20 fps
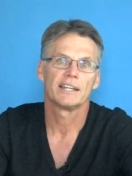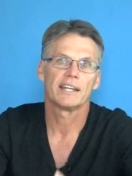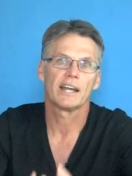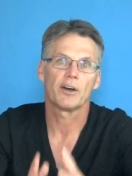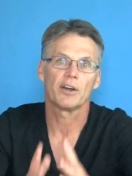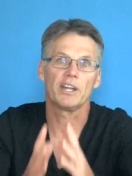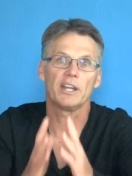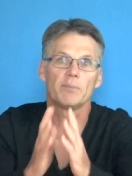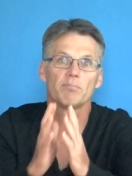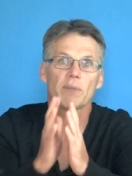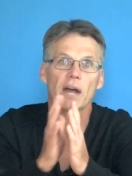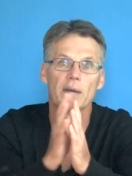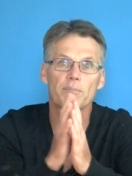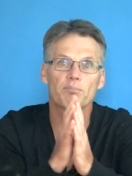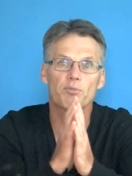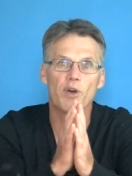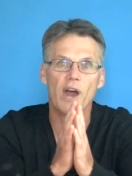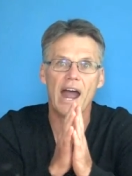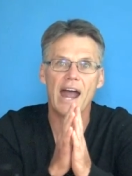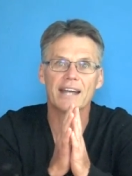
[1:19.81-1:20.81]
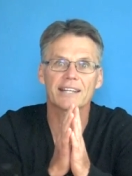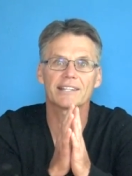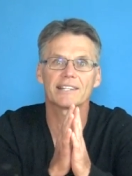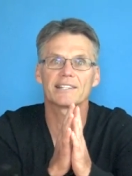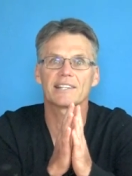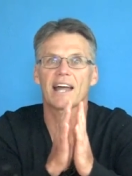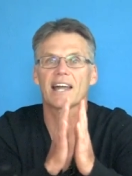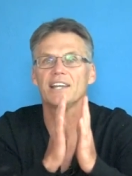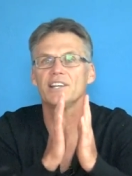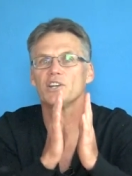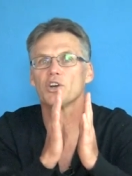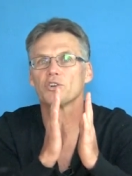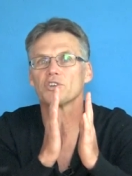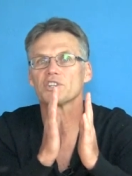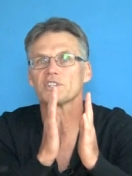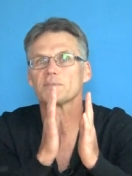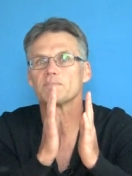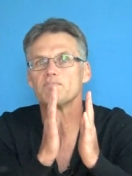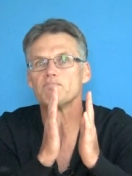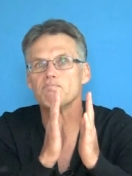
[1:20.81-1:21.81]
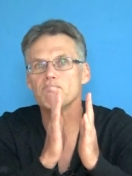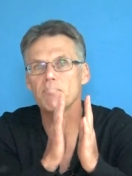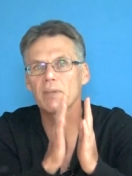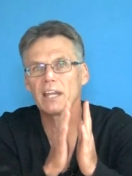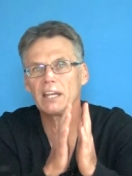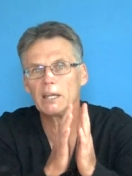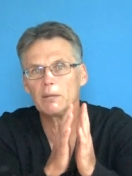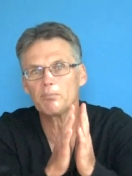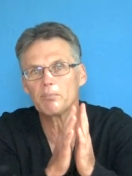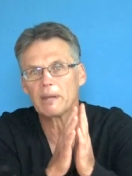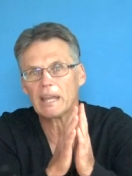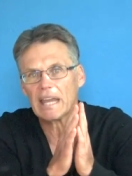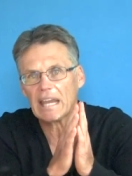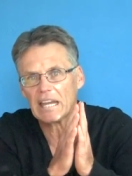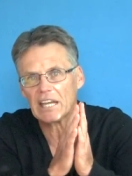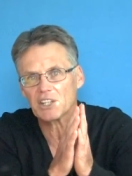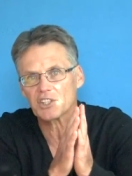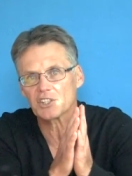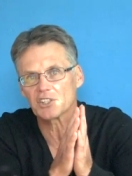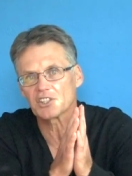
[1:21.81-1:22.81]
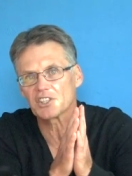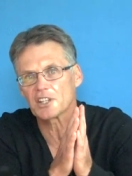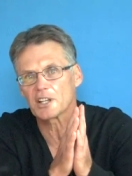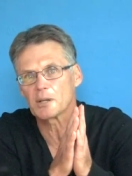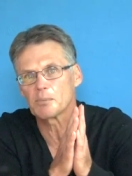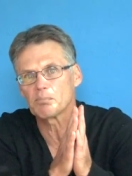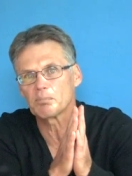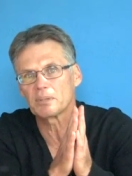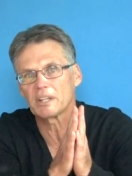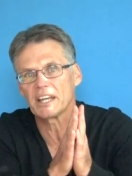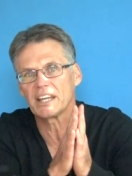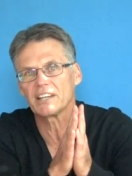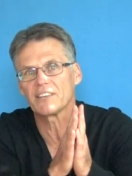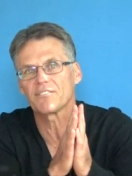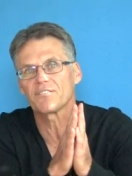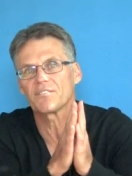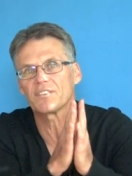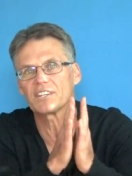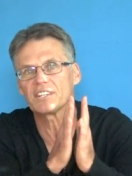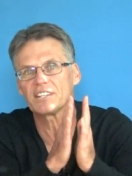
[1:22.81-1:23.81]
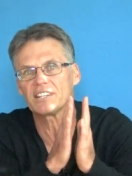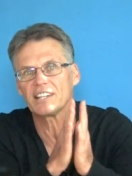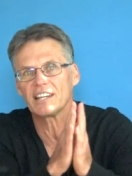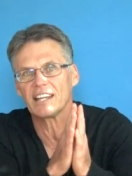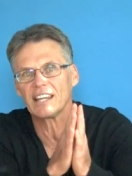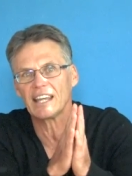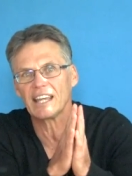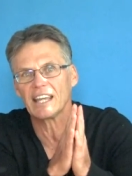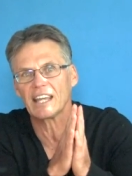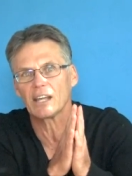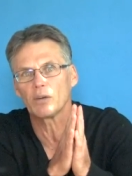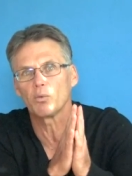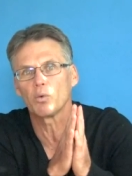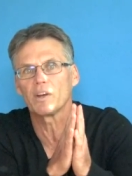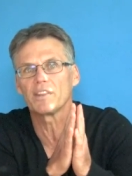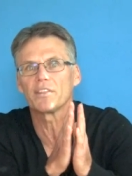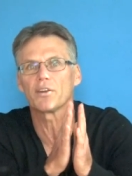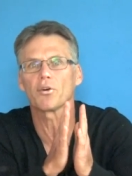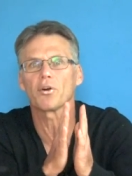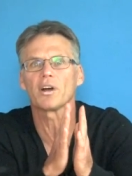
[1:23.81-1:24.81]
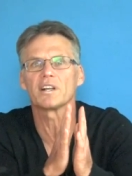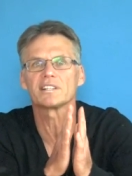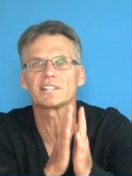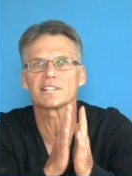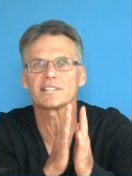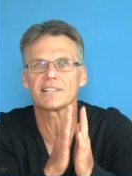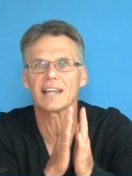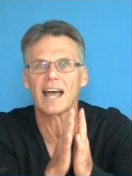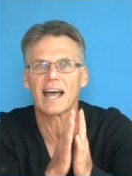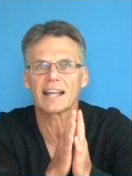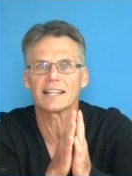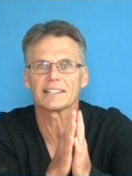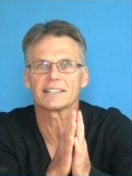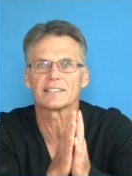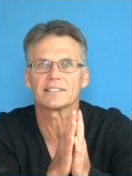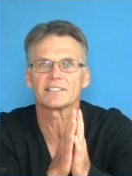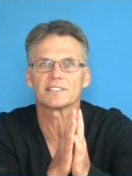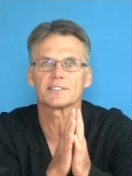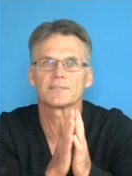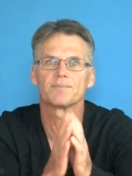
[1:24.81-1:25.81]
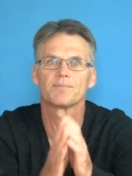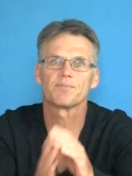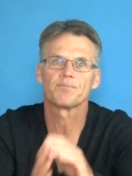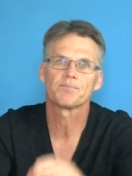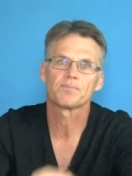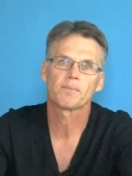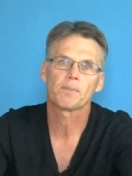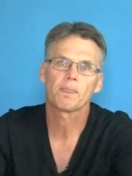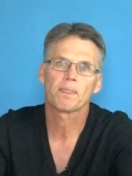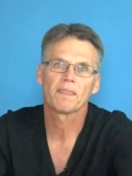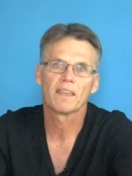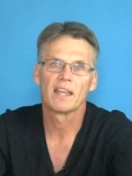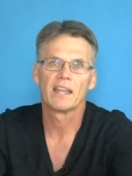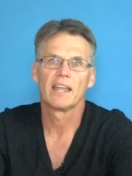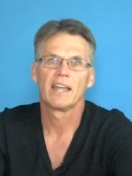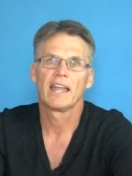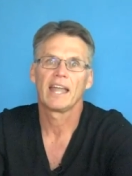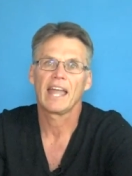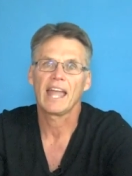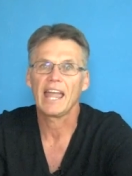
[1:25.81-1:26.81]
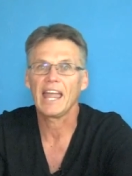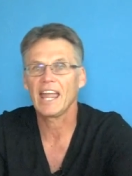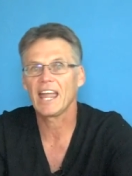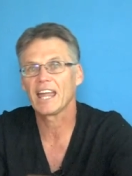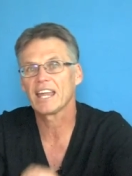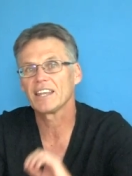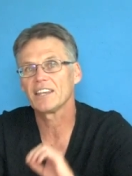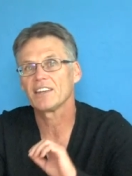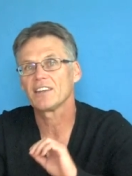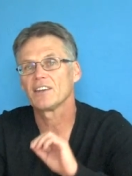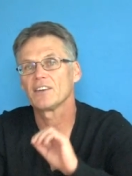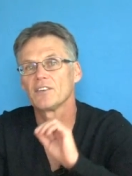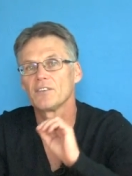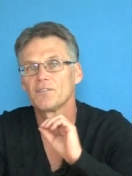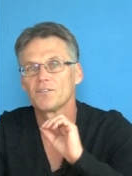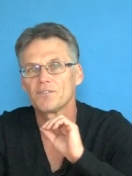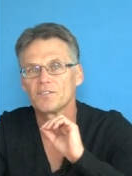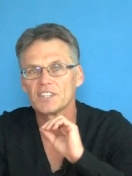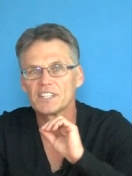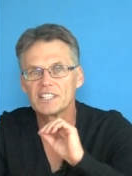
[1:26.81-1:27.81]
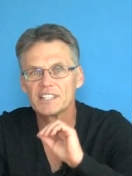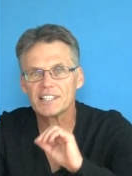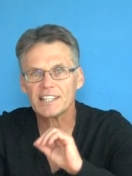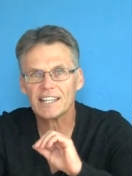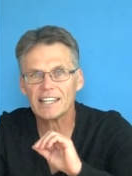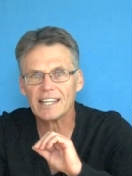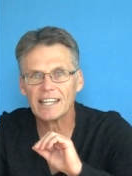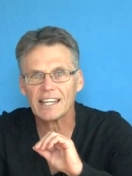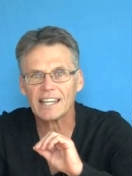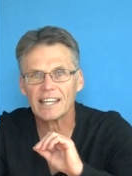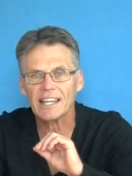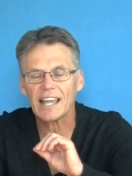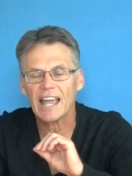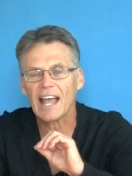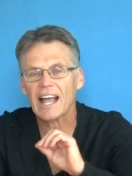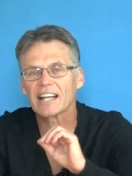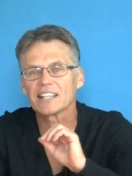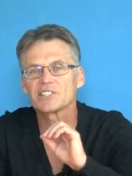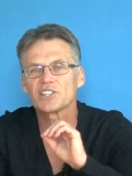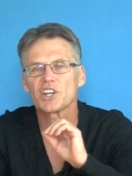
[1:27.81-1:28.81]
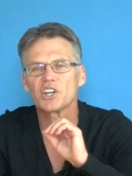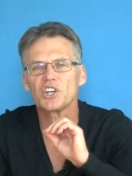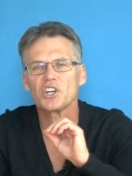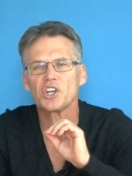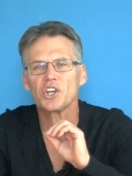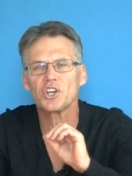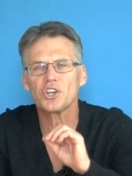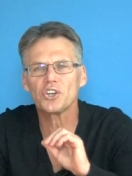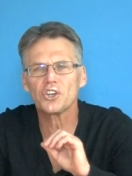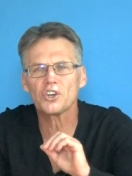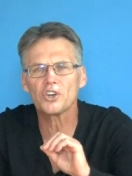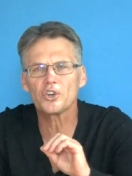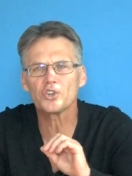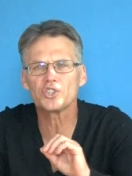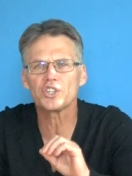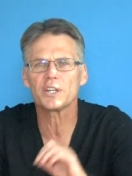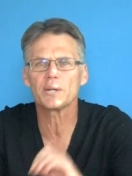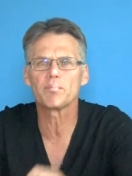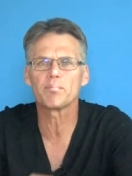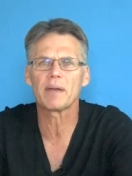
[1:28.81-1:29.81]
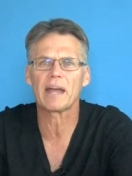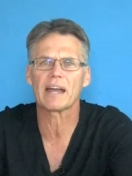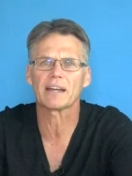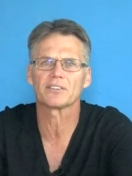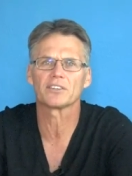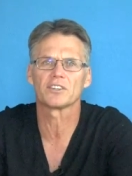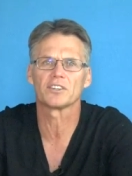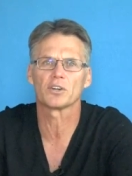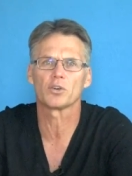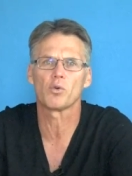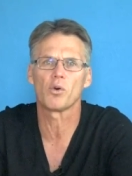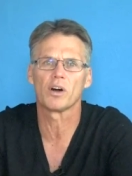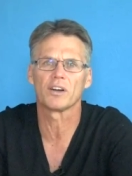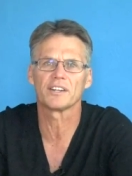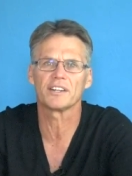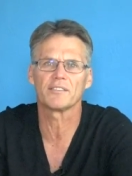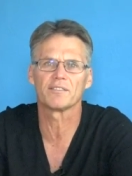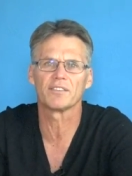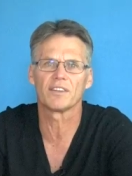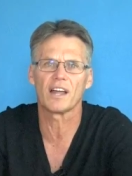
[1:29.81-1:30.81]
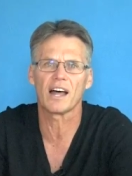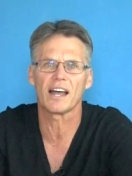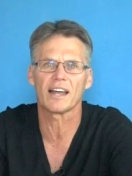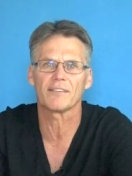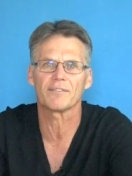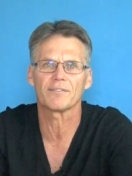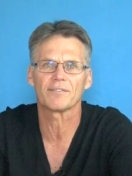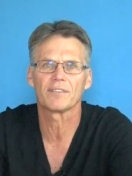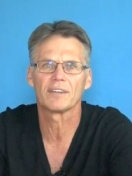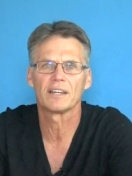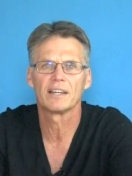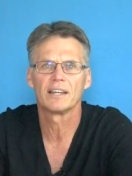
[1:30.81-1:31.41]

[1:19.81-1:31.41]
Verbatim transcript: Now, in my practice, I notice many patients complain of fatigue when they're on statins. And fatigue has a huge impact on the quality of life.